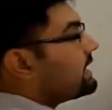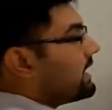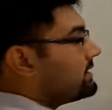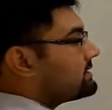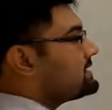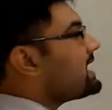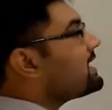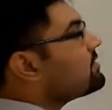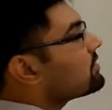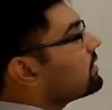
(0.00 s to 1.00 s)
In the
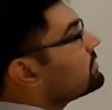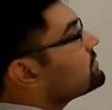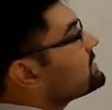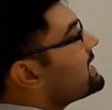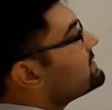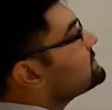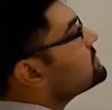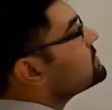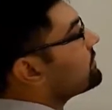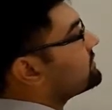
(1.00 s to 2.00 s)
second row, you change
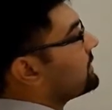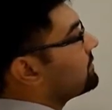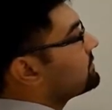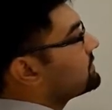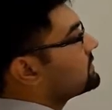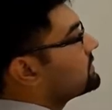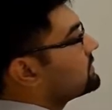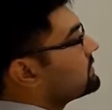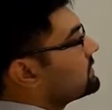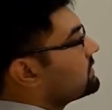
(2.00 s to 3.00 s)
two of them.
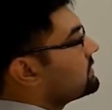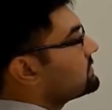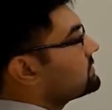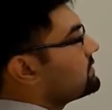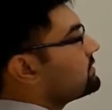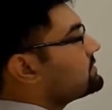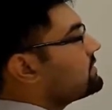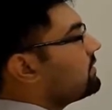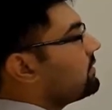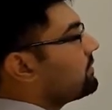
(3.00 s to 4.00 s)
0,
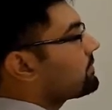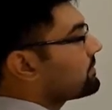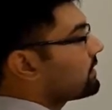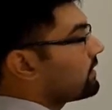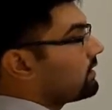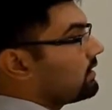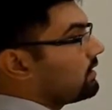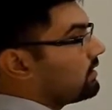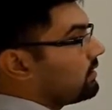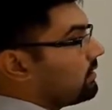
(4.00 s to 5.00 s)
0,
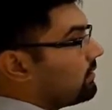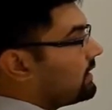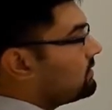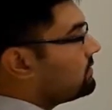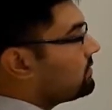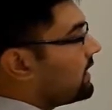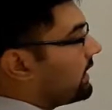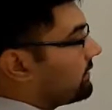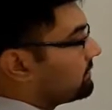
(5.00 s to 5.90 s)
1, 1.